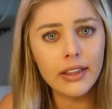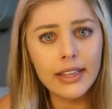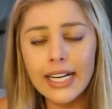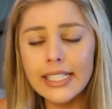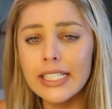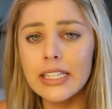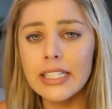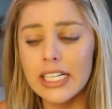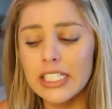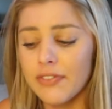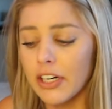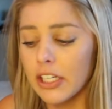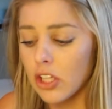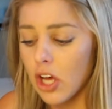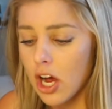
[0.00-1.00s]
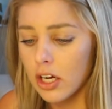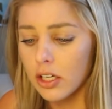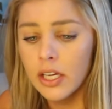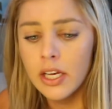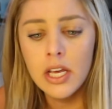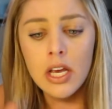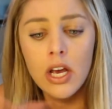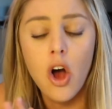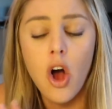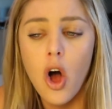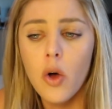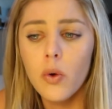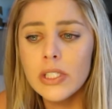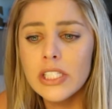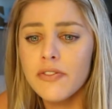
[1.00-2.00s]
That didn't last very long.
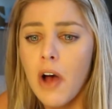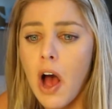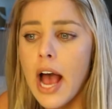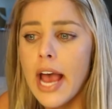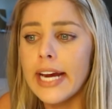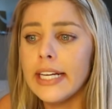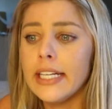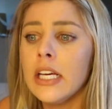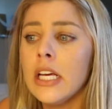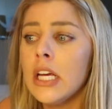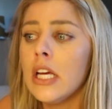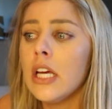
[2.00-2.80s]
All was fine.